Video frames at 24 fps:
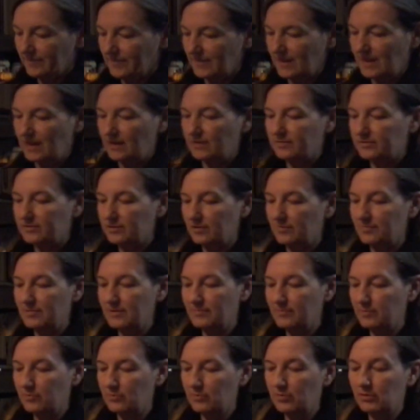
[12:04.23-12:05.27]
Now some
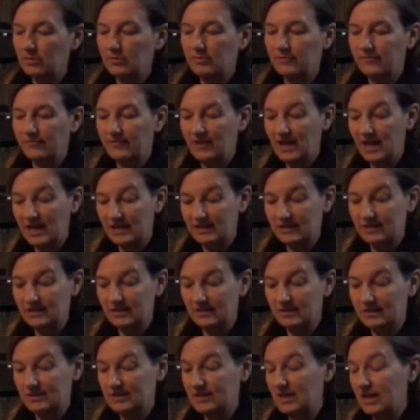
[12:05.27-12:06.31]
people will flatten
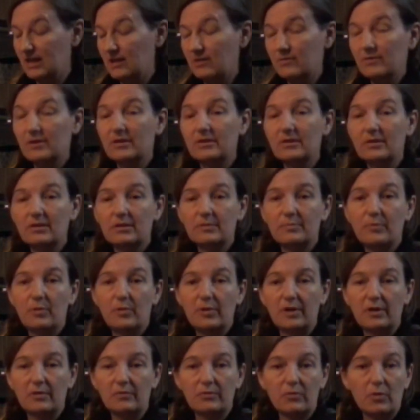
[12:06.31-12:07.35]
this down at this
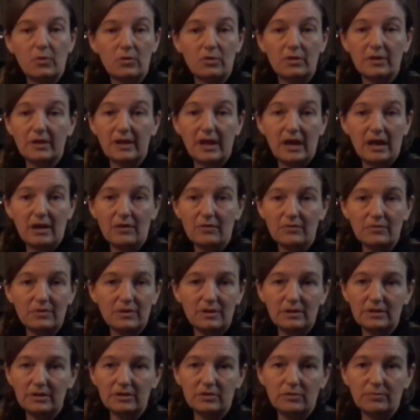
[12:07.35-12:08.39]
point, roll it out a
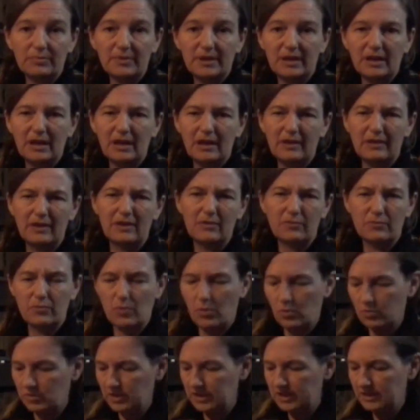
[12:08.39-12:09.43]
little bit, and then
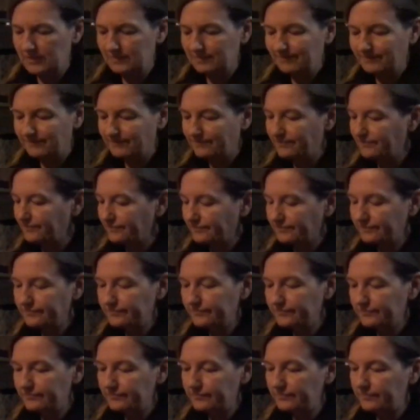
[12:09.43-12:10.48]
roll it
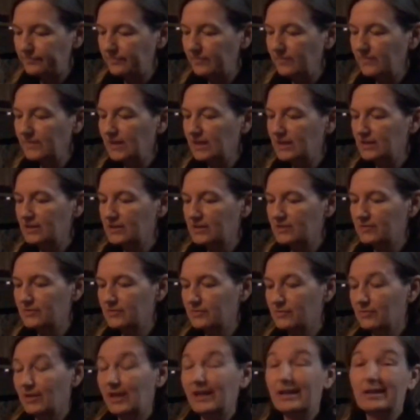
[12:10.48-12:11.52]

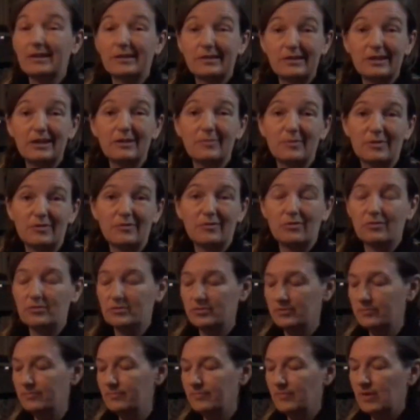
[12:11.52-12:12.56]
into like a cinnamon
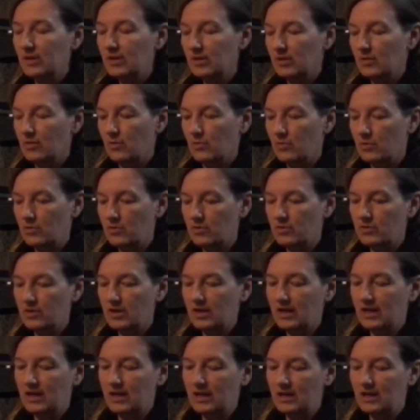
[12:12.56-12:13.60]
roll or
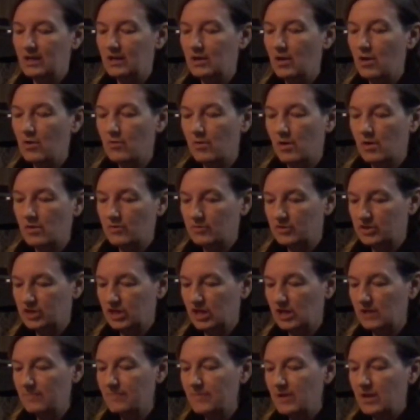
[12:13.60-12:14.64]
a ho-ho
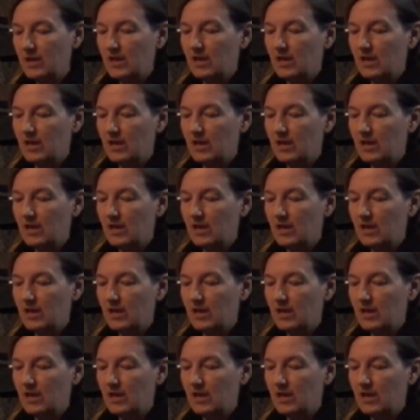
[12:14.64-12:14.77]
shape.